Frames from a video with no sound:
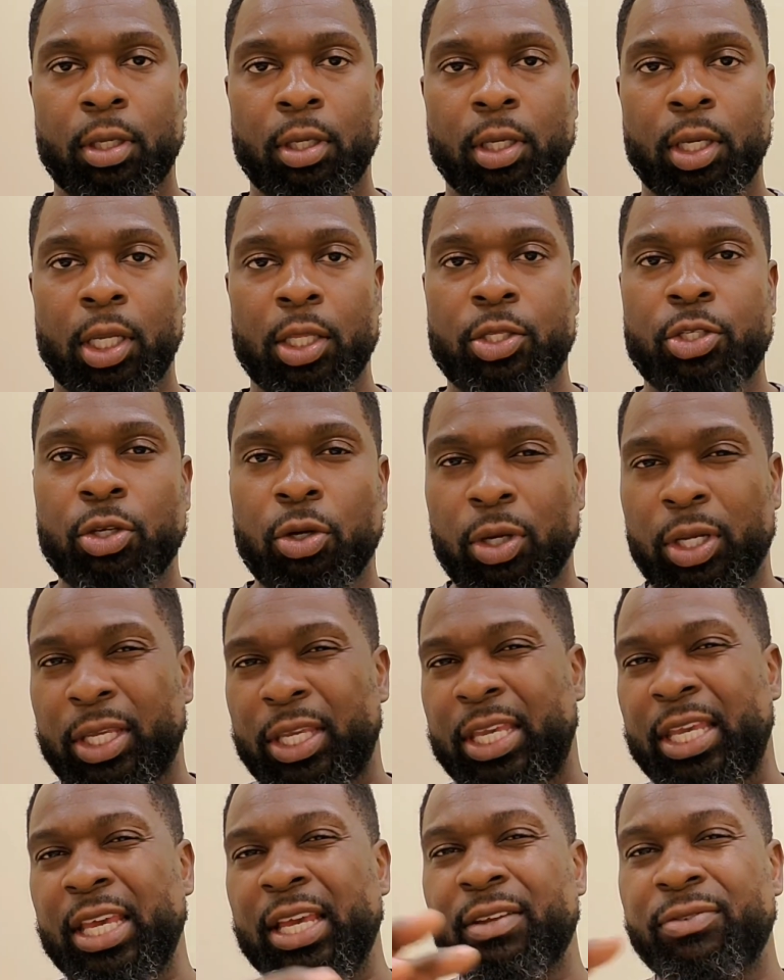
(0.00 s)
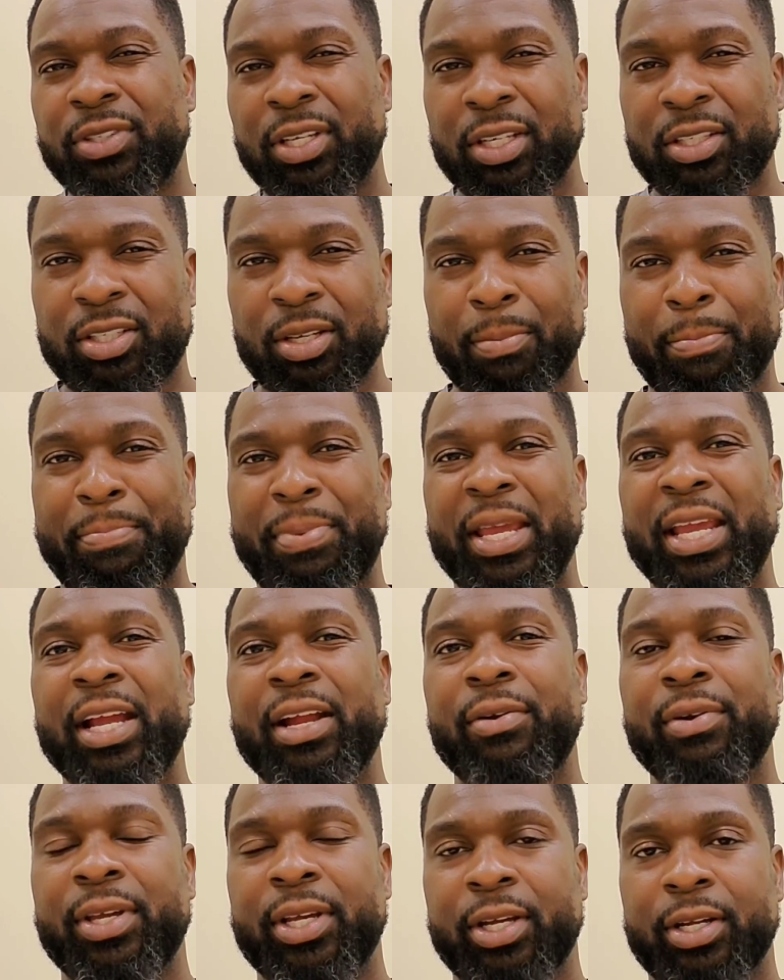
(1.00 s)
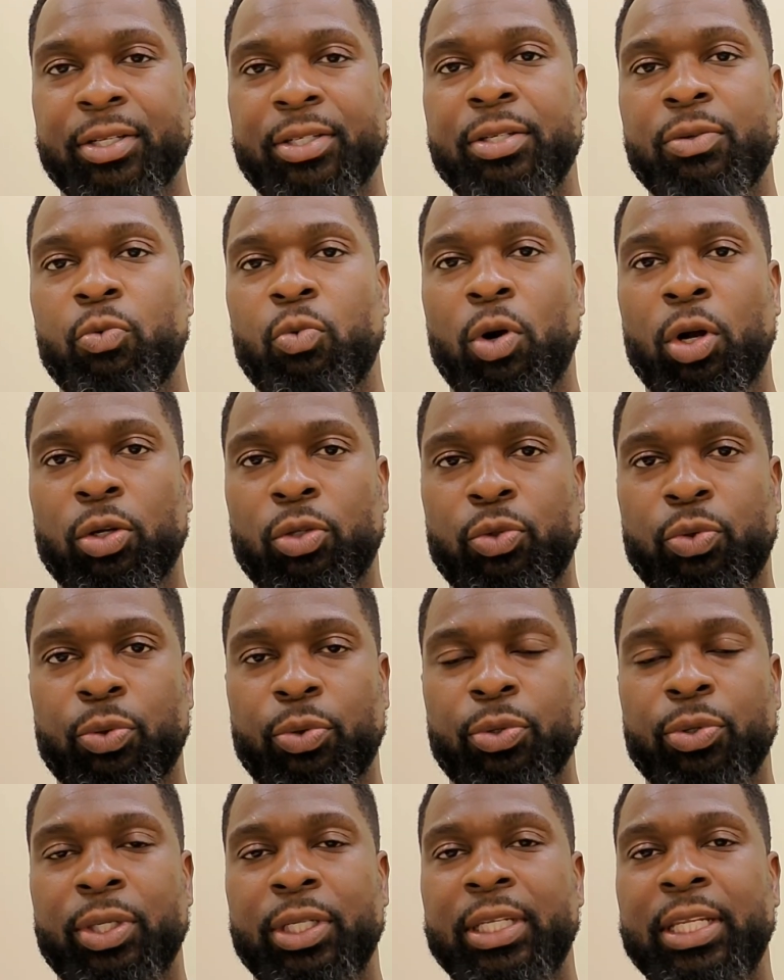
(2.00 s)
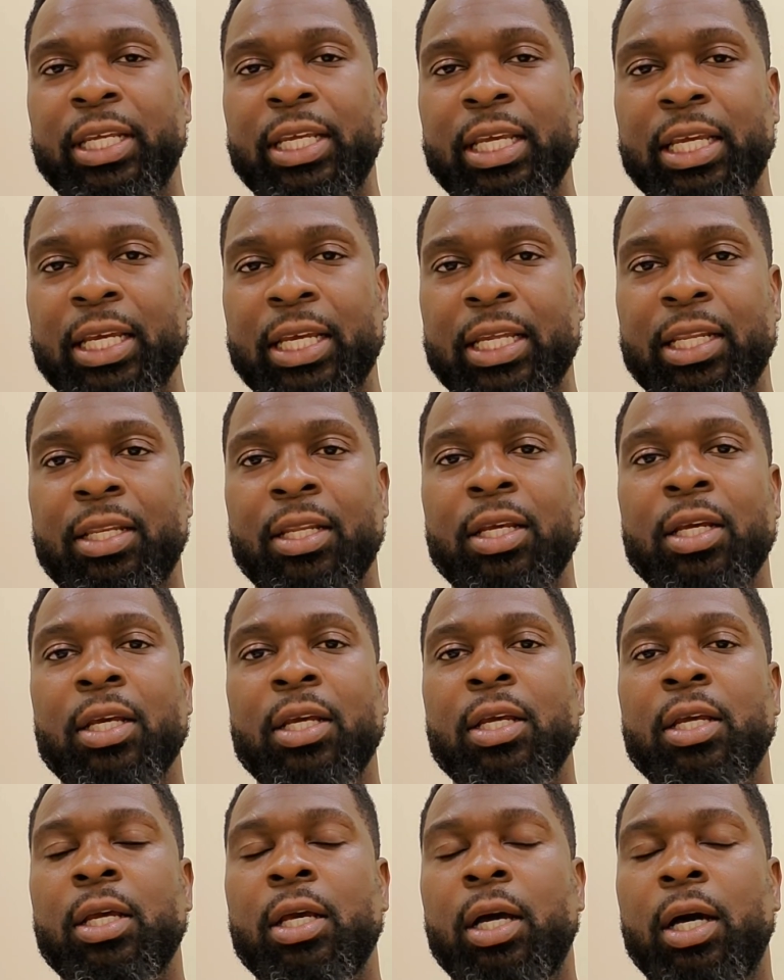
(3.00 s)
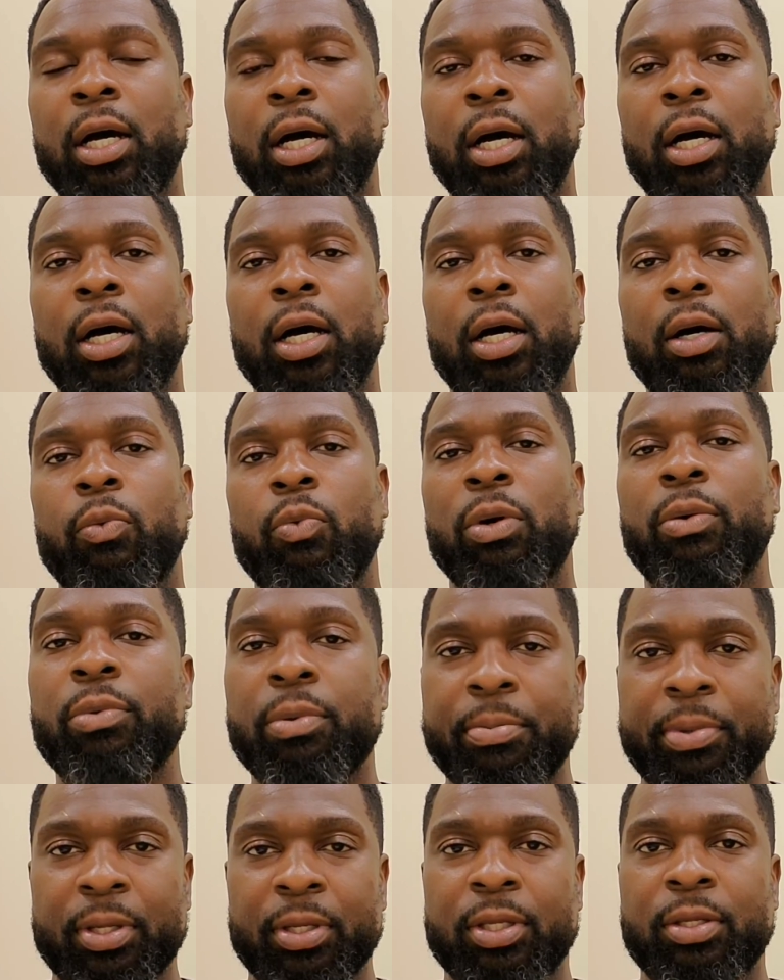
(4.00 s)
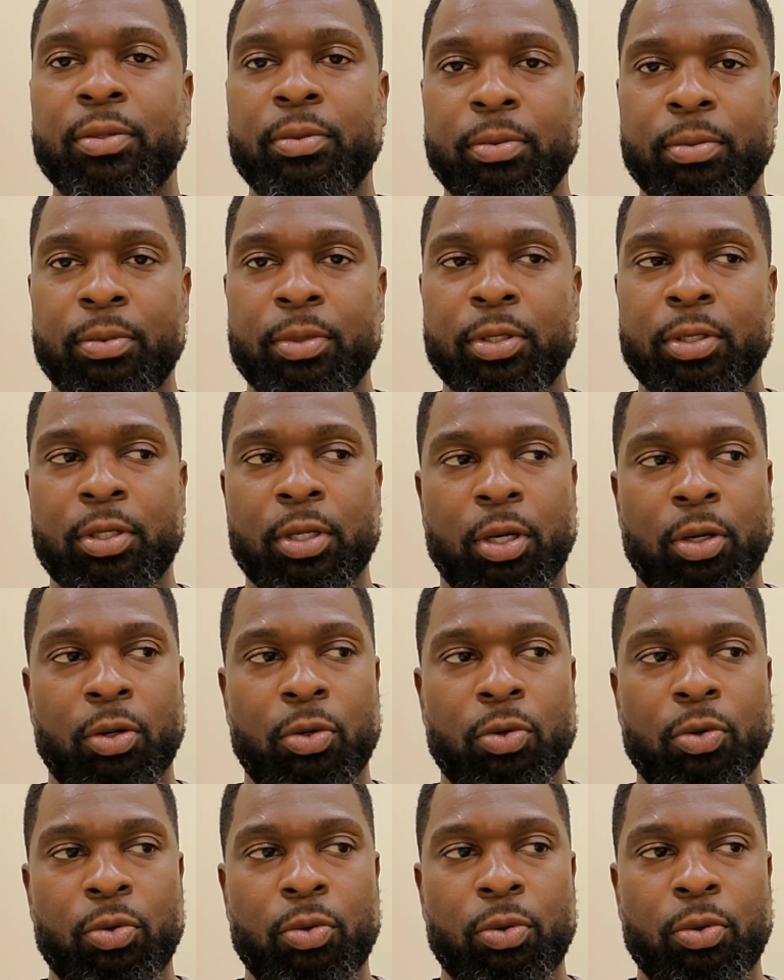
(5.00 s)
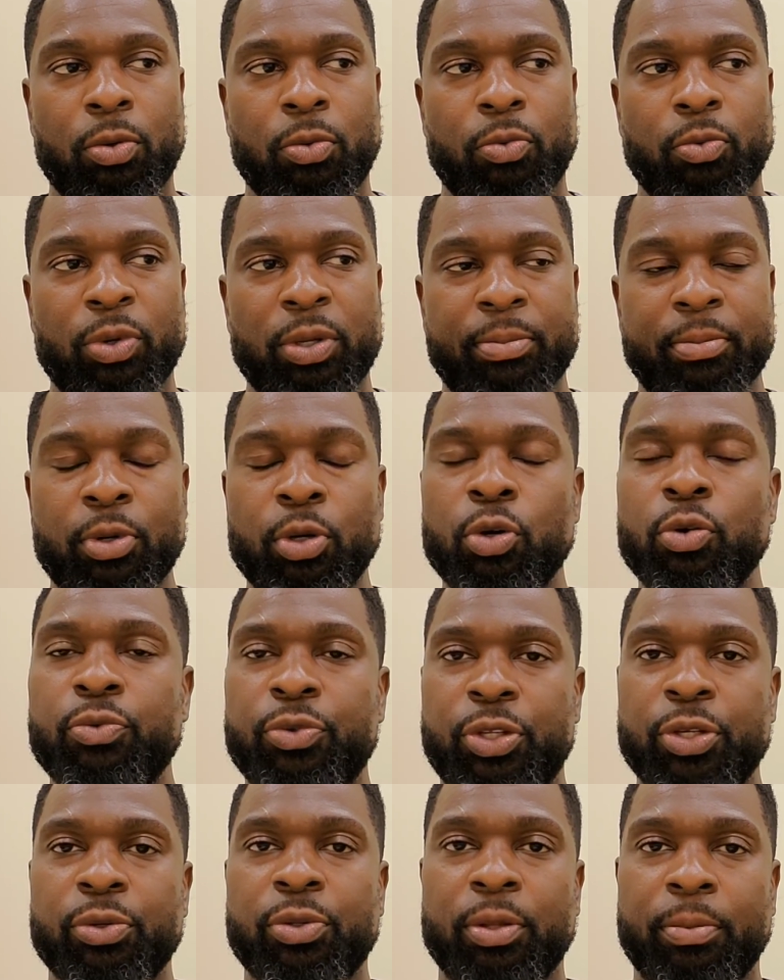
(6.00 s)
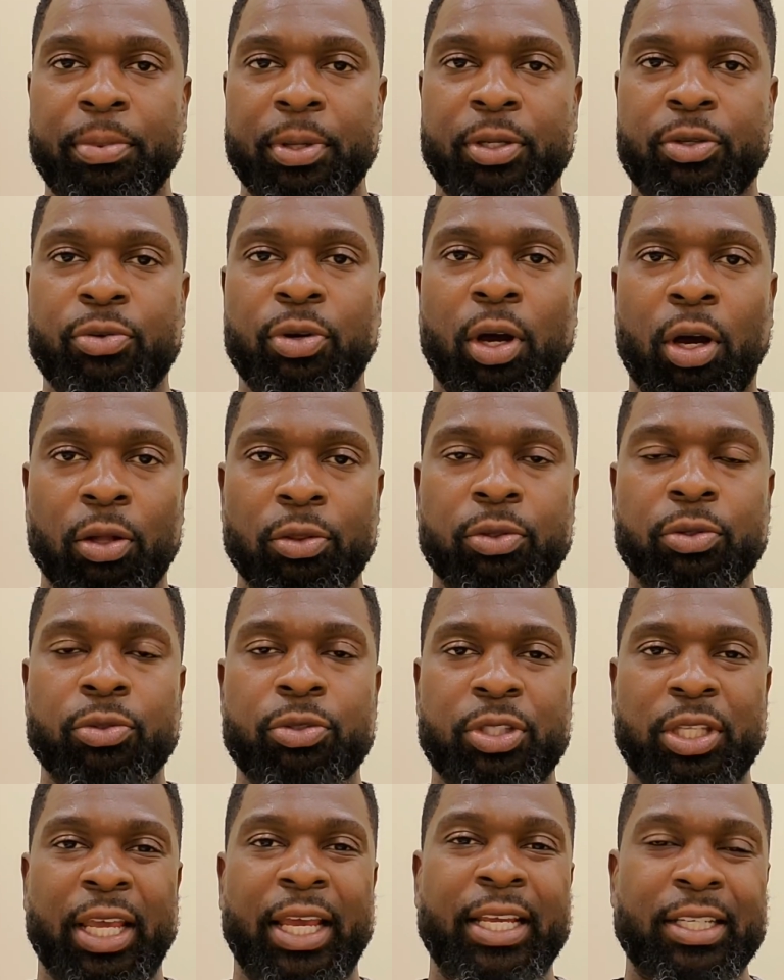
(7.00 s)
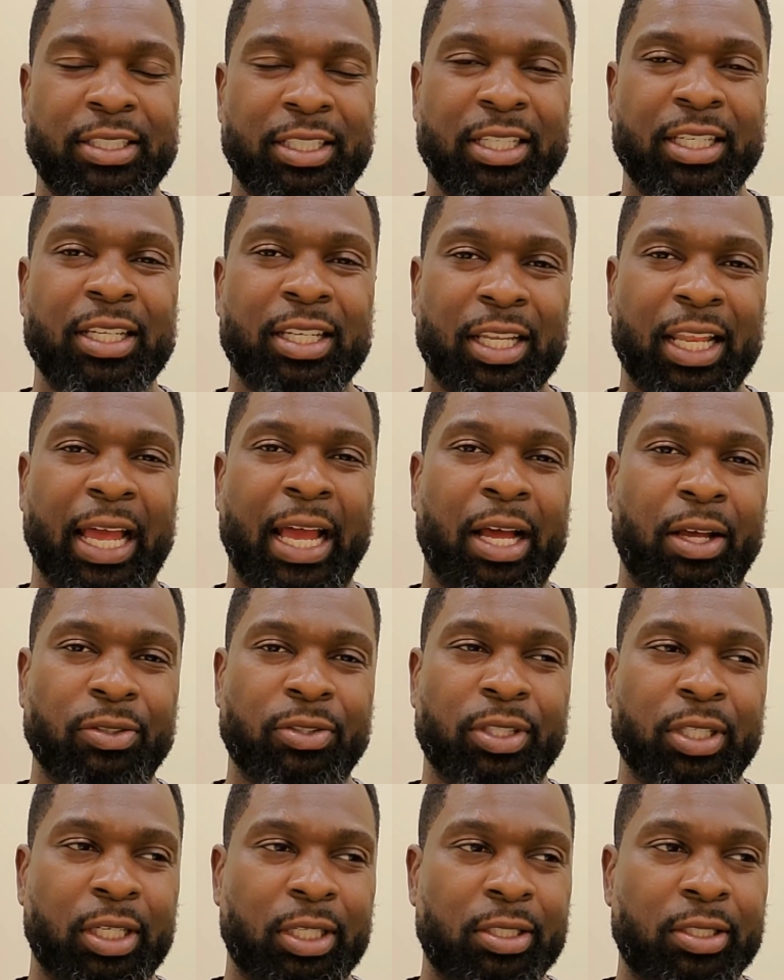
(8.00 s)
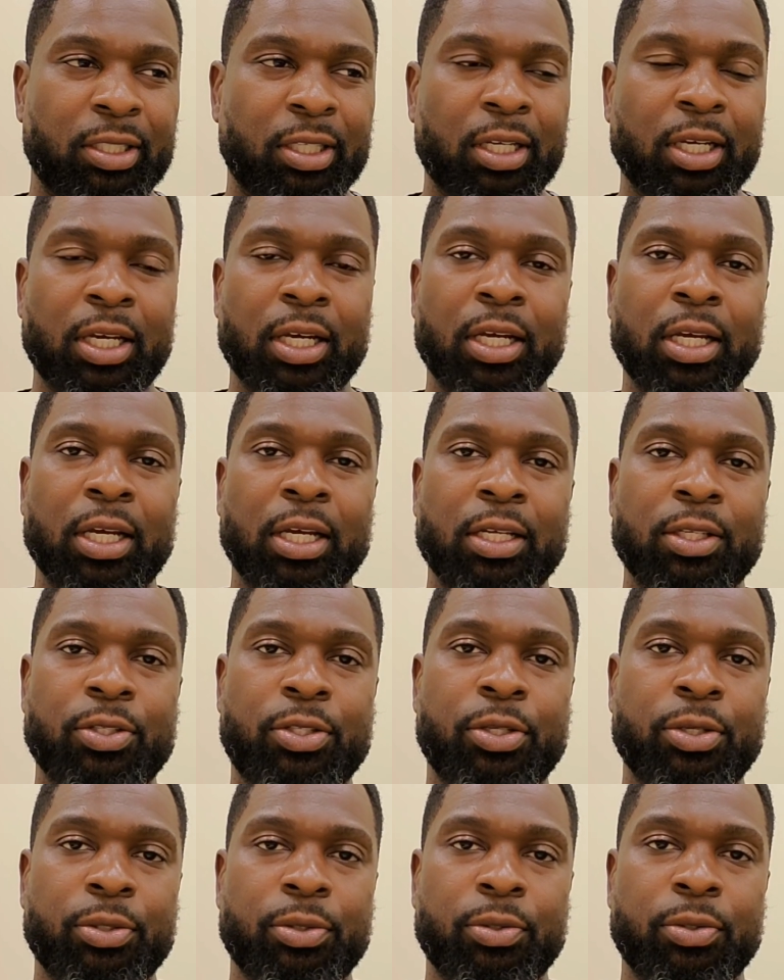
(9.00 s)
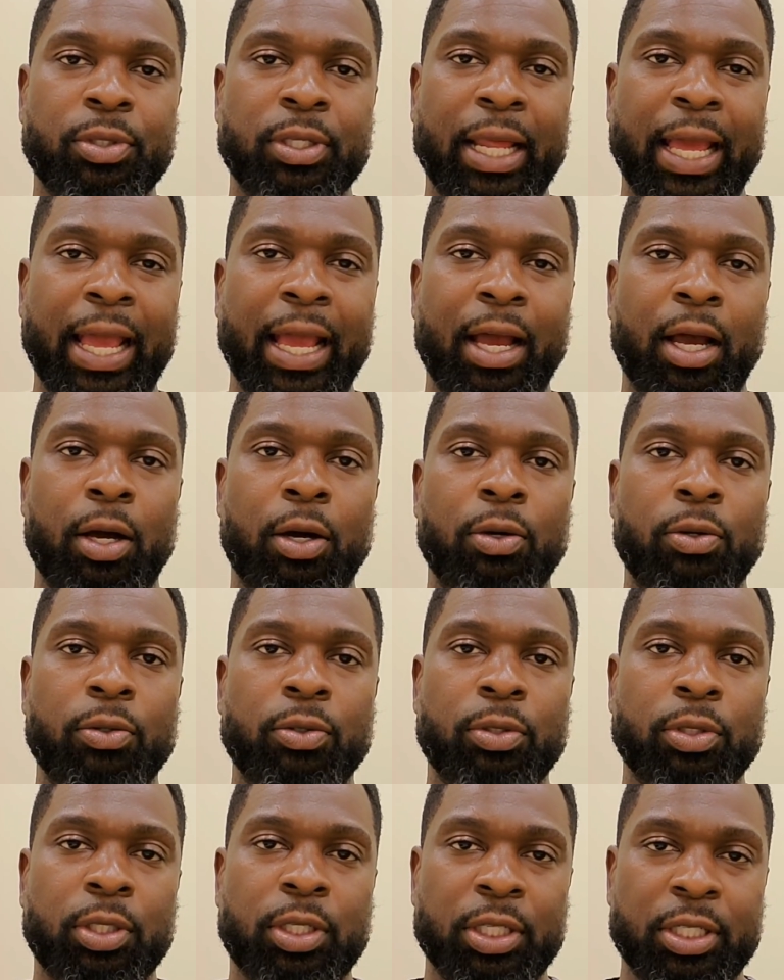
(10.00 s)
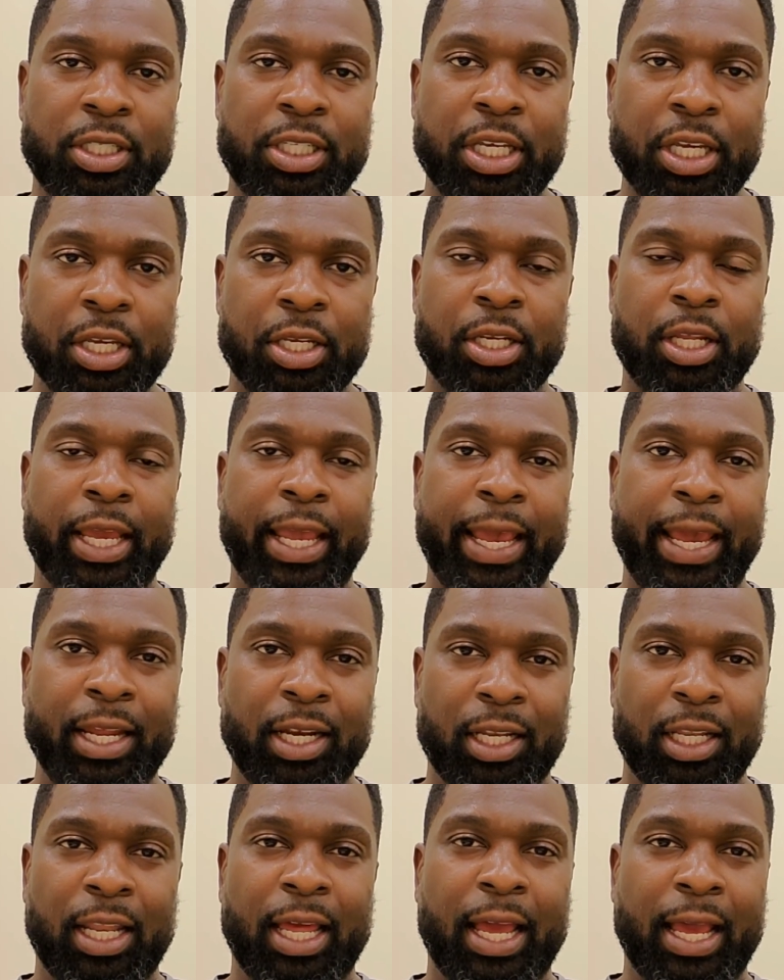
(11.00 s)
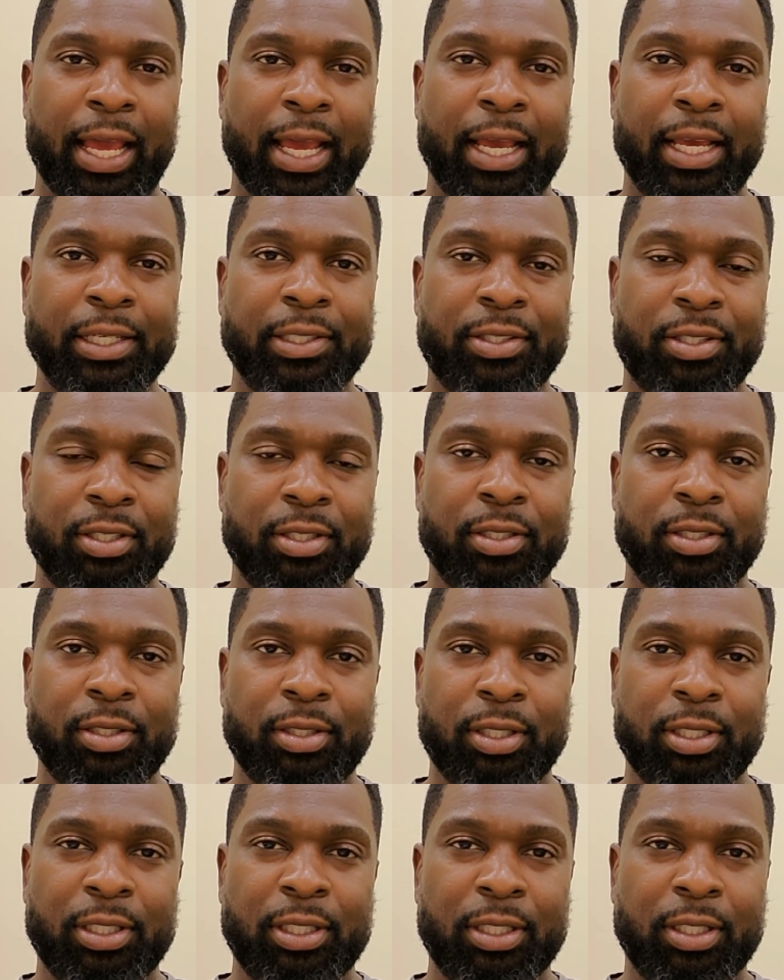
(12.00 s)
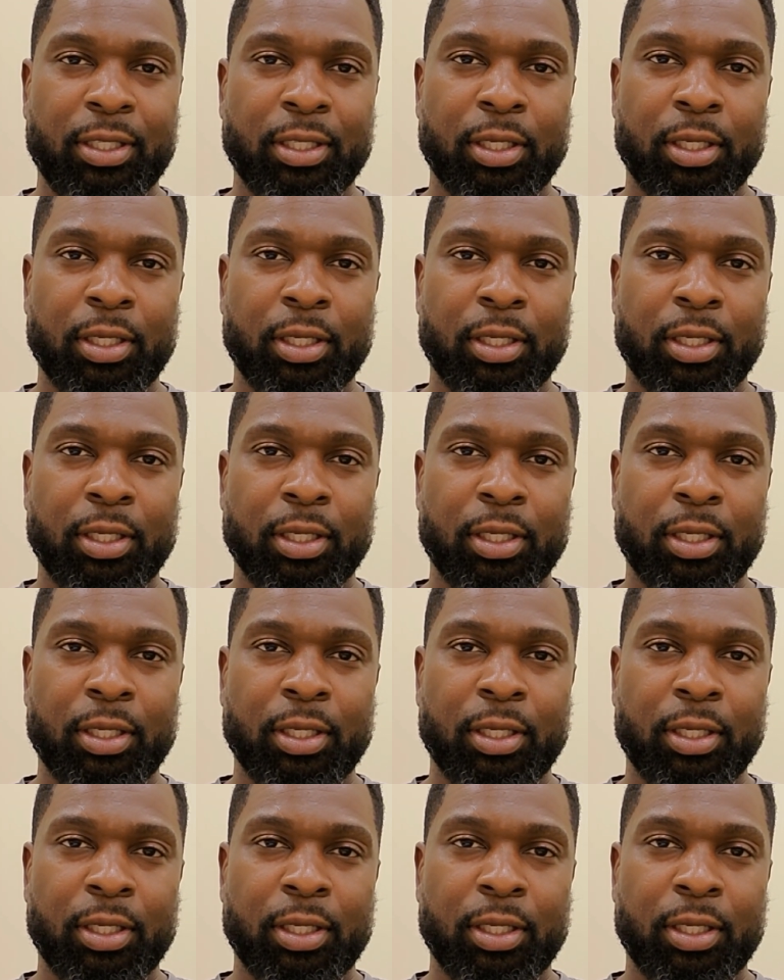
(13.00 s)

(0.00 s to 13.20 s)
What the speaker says: And so it gives us a barrier to work through. And then when we move to the betrothal stage, then it allows us to now continue to analyze the